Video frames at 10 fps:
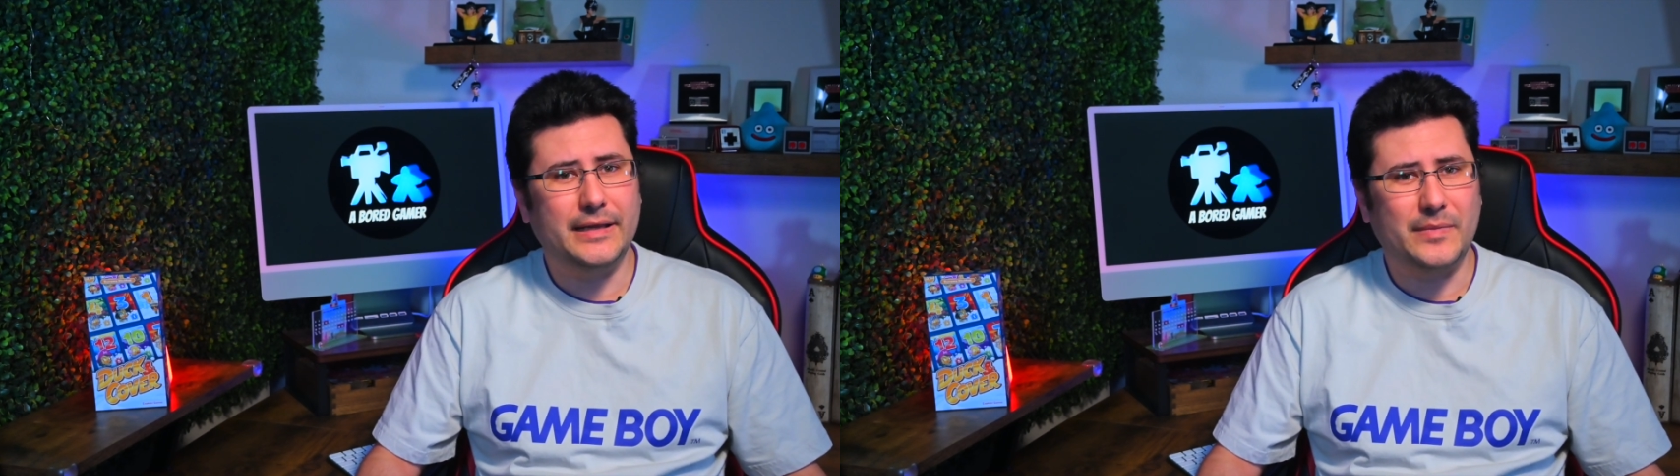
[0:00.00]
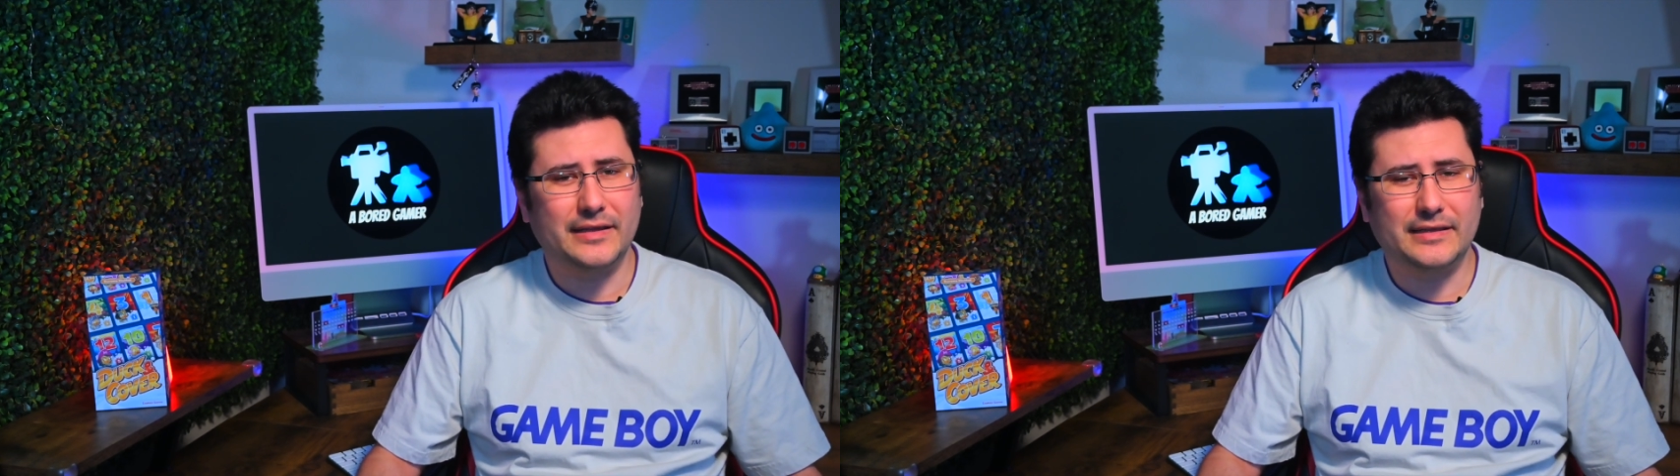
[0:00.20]

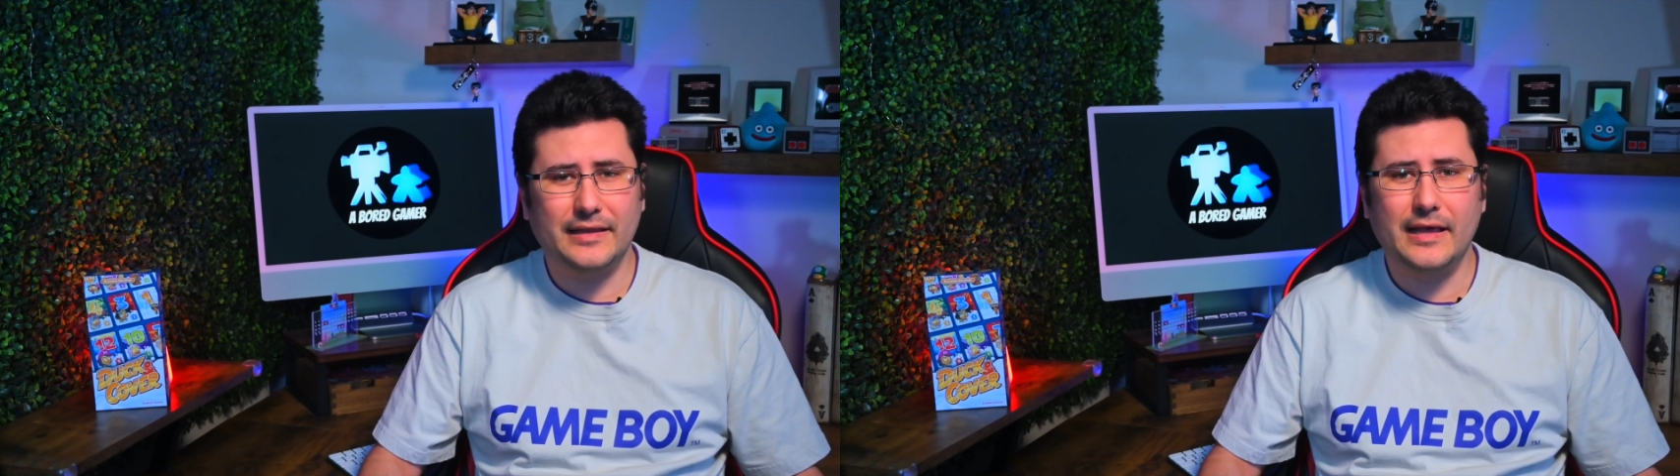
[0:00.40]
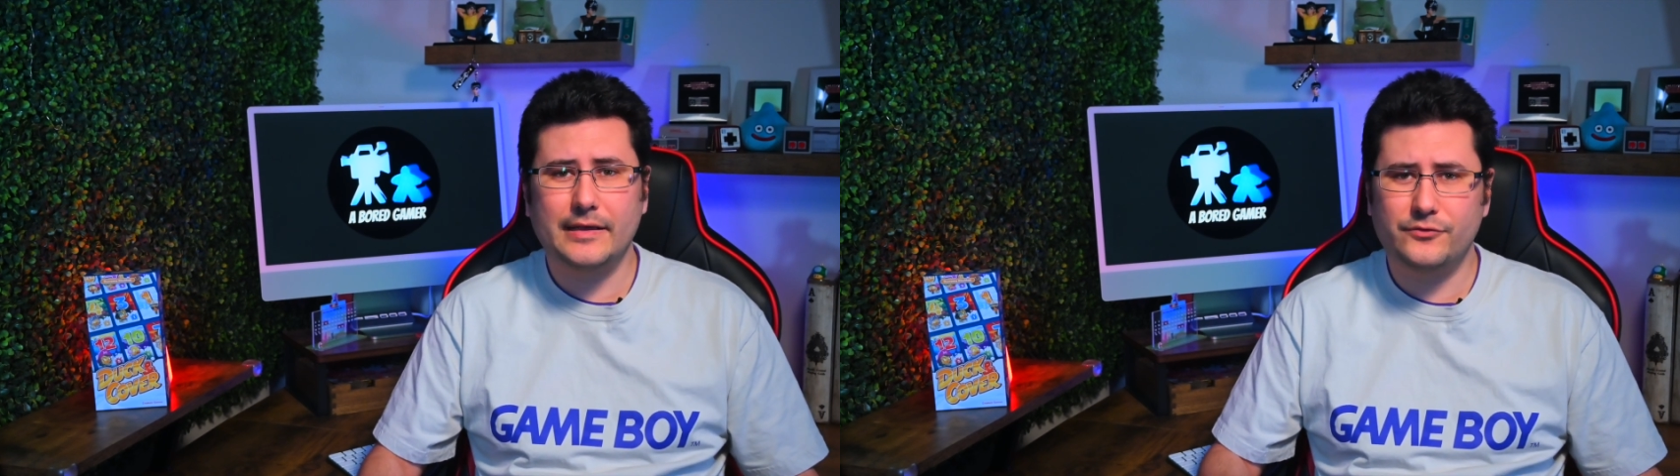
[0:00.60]
about the
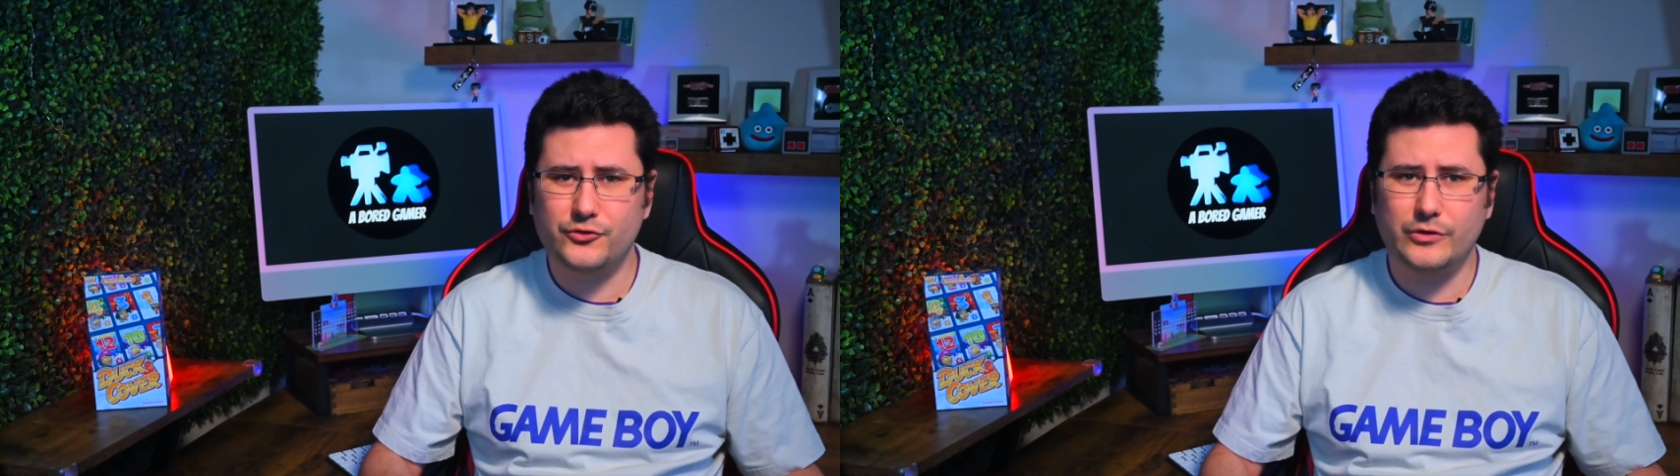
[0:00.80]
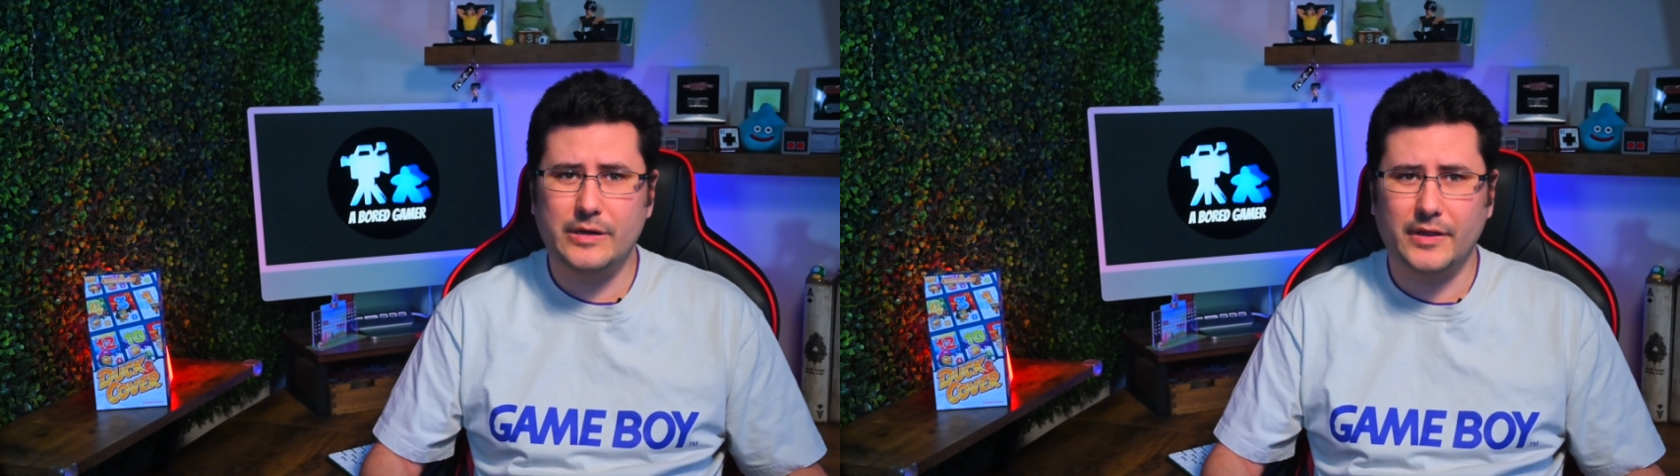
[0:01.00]
lack of
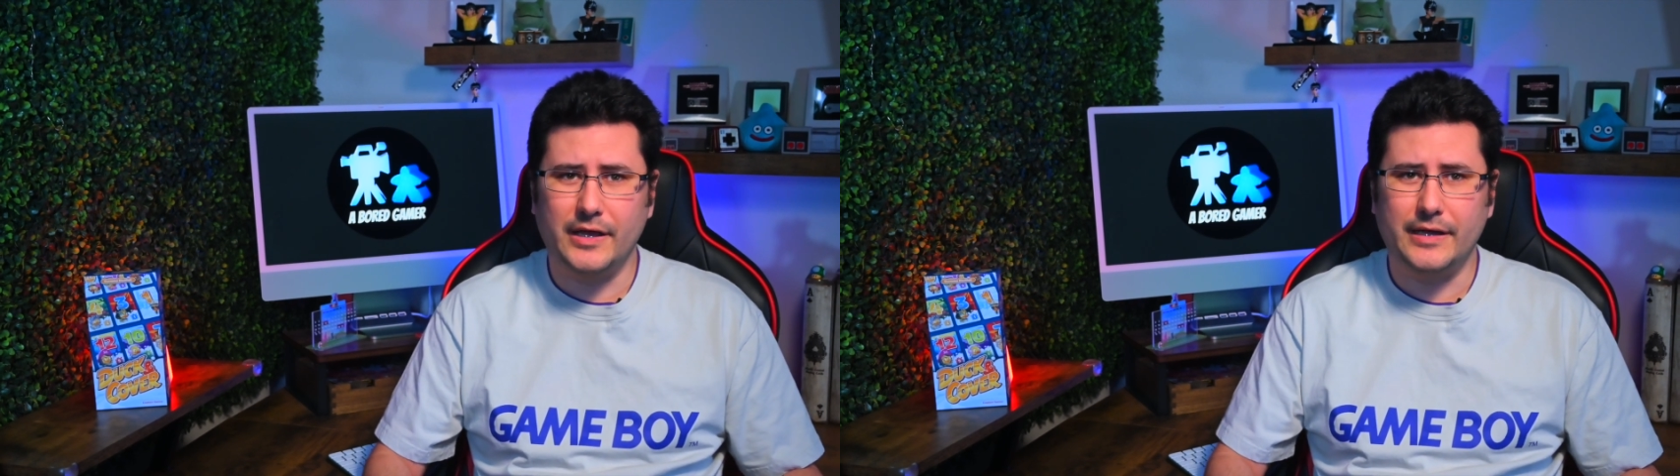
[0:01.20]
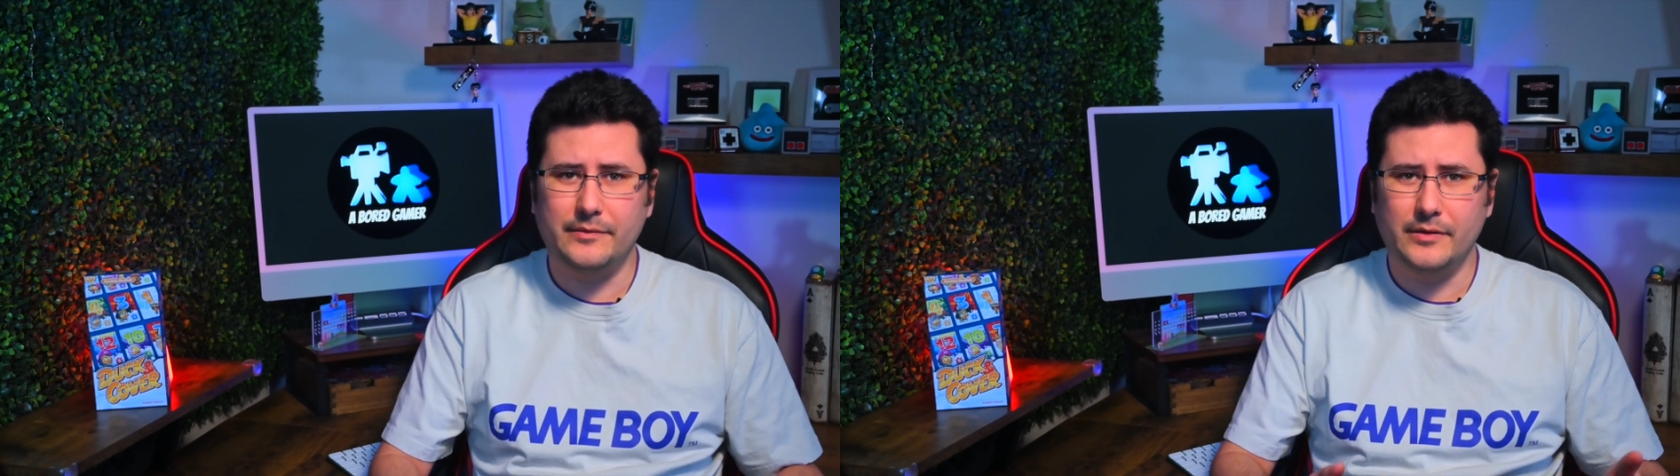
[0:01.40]

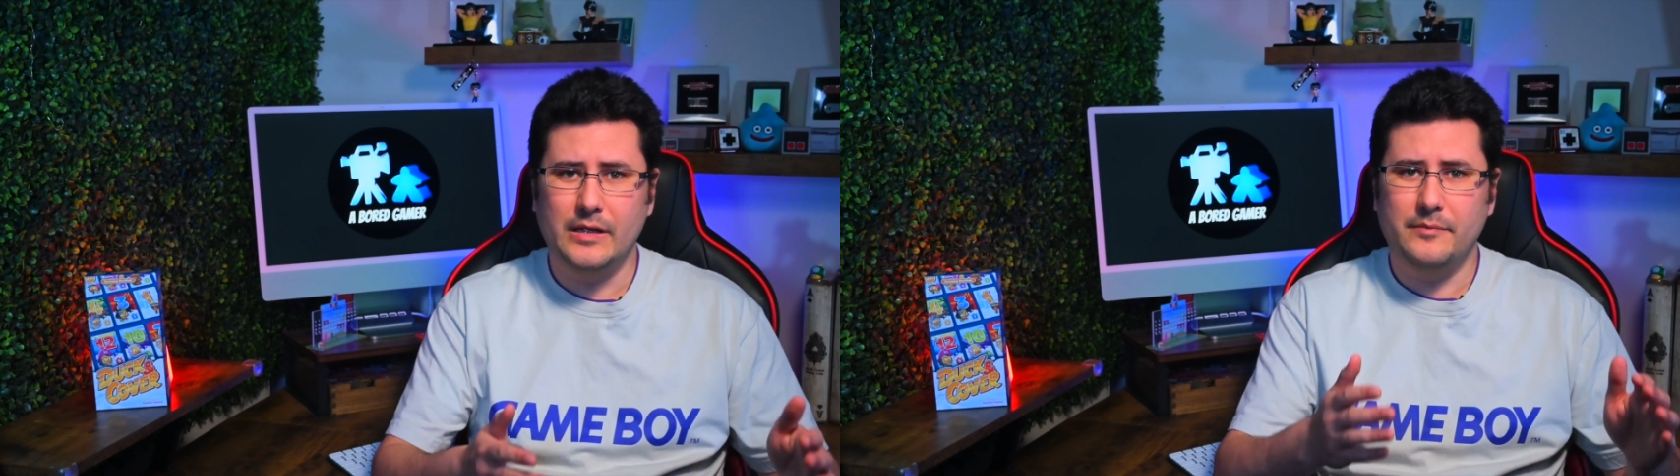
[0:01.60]
streamline